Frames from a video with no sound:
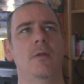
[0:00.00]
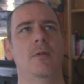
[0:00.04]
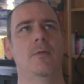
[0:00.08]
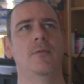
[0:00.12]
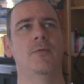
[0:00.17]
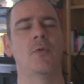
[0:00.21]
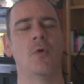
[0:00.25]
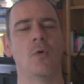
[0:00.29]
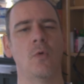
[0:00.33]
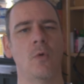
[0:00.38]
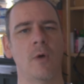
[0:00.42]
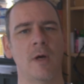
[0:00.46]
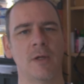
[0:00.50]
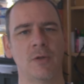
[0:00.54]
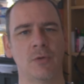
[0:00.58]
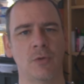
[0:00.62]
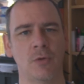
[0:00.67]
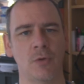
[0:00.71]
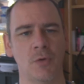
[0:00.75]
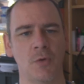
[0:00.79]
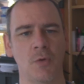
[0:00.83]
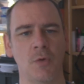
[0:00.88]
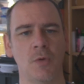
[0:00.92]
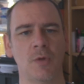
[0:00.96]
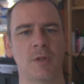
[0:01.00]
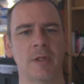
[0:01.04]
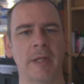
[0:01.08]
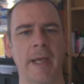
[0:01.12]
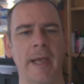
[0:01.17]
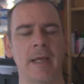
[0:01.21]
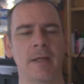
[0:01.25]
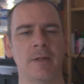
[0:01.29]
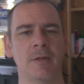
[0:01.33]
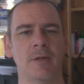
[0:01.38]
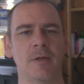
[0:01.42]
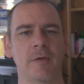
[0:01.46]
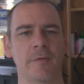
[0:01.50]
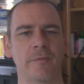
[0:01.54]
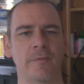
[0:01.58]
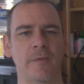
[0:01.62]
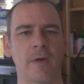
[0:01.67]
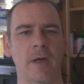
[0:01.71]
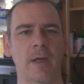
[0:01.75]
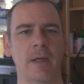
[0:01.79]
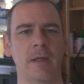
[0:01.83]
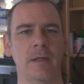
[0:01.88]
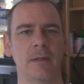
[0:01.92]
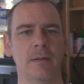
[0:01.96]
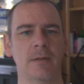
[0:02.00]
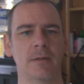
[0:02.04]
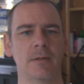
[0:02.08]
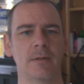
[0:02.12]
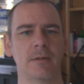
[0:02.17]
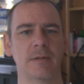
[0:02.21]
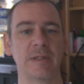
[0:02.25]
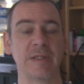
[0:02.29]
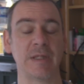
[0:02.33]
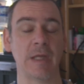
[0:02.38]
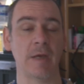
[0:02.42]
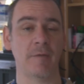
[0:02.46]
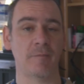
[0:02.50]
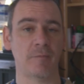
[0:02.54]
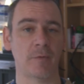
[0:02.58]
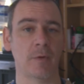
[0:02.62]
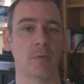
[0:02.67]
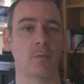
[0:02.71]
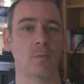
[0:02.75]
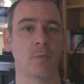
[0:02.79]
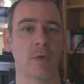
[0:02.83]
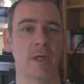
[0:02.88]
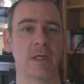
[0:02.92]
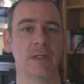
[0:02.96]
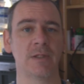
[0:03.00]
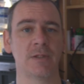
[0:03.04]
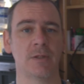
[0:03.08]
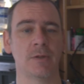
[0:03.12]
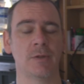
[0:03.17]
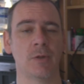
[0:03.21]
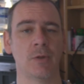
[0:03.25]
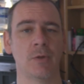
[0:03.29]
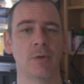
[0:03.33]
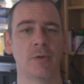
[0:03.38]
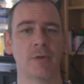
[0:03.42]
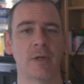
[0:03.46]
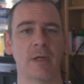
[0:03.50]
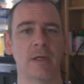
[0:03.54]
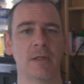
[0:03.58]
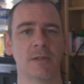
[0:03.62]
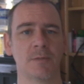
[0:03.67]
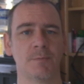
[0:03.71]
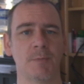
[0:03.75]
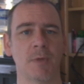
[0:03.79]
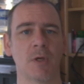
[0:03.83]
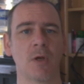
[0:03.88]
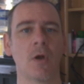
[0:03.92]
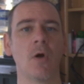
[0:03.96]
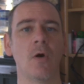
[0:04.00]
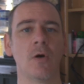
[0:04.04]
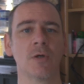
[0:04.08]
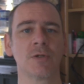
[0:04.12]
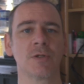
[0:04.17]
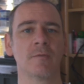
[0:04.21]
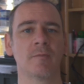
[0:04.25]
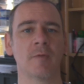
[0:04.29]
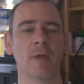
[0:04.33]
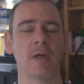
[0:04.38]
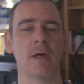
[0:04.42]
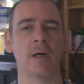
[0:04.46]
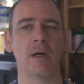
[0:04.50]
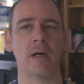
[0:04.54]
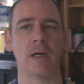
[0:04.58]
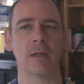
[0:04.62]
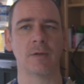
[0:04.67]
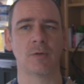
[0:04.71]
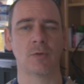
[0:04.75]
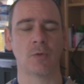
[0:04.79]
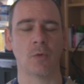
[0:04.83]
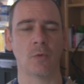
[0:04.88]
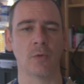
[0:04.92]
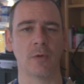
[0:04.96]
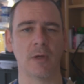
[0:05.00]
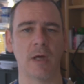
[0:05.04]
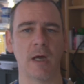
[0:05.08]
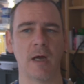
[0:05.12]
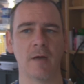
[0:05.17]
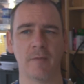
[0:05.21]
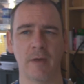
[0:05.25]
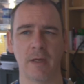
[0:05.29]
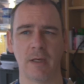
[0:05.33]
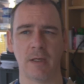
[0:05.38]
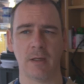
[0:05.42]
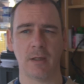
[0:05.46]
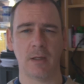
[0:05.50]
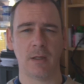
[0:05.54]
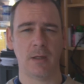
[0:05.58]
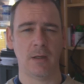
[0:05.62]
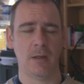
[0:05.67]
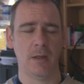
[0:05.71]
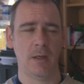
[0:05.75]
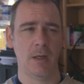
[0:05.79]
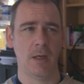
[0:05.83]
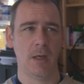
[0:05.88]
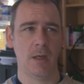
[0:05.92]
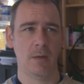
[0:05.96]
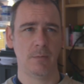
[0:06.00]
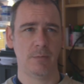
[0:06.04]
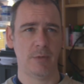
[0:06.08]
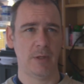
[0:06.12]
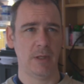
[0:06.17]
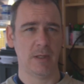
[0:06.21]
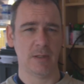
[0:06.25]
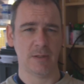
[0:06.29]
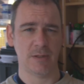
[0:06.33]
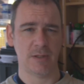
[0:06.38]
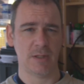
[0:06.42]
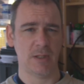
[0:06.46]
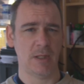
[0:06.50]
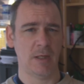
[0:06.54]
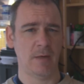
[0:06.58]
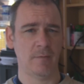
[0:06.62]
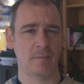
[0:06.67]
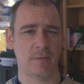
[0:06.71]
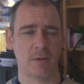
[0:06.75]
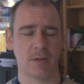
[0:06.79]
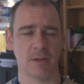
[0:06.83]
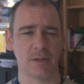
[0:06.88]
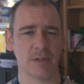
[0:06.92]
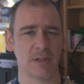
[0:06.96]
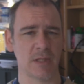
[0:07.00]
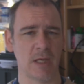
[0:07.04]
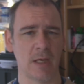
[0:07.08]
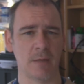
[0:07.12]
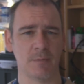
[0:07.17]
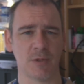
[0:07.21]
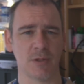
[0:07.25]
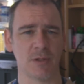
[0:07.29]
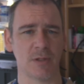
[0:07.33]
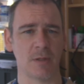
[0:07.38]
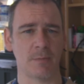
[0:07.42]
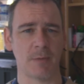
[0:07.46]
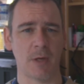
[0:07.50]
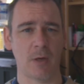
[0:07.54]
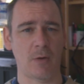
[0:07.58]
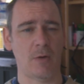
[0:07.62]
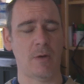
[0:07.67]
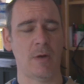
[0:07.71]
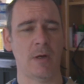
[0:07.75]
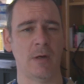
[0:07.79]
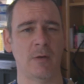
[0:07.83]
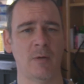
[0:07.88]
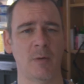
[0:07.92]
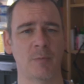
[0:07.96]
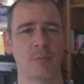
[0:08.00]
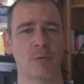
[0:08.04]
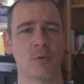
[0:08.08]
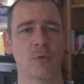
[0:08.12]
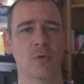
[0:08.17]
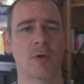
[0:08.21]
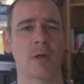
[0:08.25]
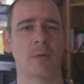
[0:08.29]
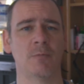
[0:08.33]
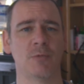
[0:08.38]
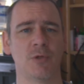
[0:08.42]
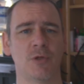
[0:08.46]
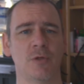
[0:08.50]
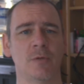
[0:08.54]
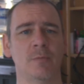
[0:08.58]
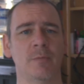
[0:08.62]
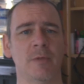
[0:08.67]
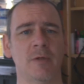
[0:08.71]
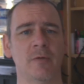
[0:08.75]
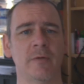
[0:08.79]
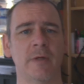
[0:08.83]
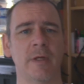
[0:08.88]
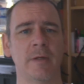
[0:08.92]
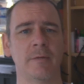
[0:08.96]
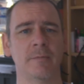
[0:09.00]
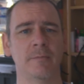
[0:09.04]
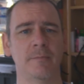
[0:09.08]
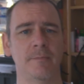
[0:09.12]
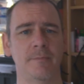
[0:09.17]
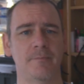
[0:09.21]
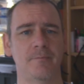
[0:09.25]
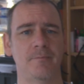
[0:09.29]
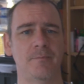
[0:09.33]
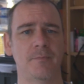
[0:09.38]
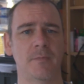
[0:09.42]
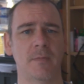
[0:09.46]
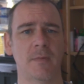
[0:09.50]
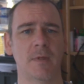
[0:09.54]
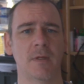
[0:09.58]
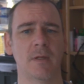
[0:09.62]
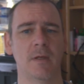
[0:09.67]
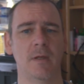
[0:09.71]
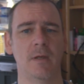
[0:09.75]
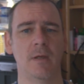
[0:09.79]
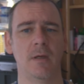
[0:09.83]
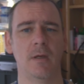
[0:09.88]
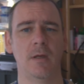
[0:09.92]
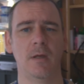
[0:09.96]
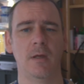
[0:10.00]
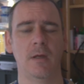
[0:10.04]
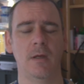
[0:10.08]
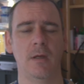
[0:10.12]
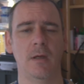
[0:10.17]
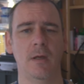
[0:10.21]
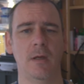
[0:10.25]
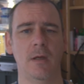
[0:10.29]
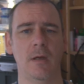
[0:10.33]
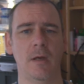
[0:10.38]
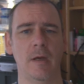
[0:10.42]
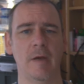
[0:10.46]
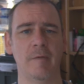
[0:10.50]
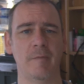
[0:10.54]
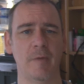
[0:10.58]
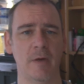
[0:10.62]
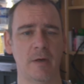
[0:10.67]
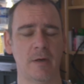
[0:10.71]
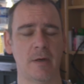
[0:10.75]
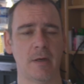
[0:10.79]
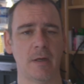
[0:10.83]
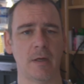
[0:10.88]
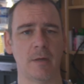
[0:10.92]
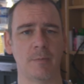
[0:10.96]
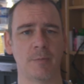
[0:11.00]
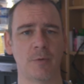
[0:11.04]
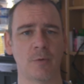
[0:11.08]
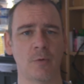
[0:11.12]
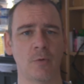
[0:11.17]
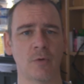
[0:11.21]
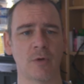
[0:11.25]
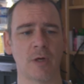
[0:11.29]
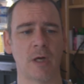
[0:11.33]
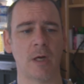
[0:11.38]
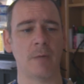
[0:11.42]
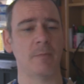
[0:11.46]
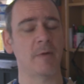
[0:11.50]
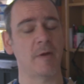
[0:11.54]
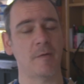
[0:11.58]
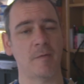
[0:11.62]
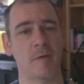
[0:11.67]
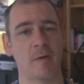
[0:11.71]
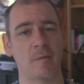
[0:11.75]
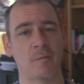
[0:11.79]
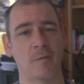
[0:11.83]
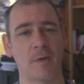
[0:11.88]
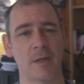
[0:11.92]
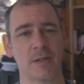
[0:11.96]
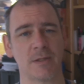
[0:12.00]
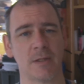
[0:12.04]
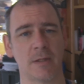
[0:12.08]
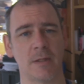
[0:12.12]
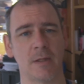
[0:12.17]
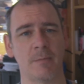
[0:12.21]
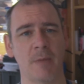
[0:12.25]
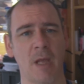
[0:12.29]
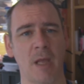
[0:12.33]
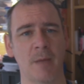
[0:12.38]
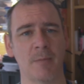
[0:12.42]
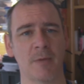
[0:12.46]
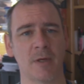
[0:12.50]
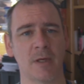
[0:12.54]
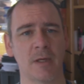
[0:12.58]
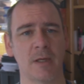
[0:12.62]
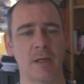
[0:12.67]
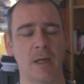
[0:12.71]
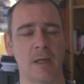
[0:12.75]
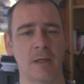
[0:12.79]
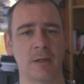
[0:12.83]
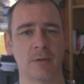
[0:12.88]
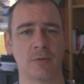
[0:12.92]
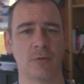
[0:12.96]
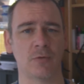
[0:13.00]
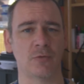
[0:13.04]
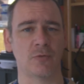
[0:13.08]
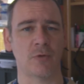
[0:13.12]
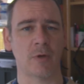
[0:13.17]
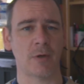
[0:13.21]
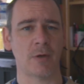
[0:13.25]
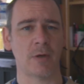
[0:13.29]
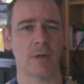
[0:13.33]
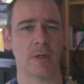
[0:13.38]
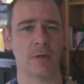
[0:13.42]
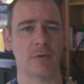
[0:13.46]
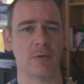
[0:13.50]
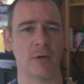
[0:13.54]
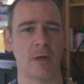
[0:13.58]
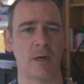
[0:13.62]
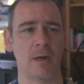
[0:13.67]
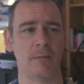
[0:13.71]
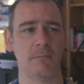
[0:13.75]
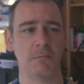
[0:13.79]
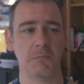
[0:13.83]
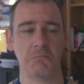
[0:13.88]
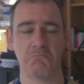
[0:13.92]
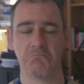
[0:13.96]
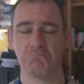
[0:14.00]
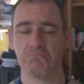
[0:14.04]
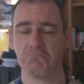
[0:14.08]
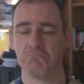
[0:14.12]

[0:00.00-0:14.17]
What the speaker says: though I do tend to find different ways to do things because of that. I don't have any preconceived conceptions about how a program should be written. If I write a program, if it fits in the memory and I don't run out of RAM,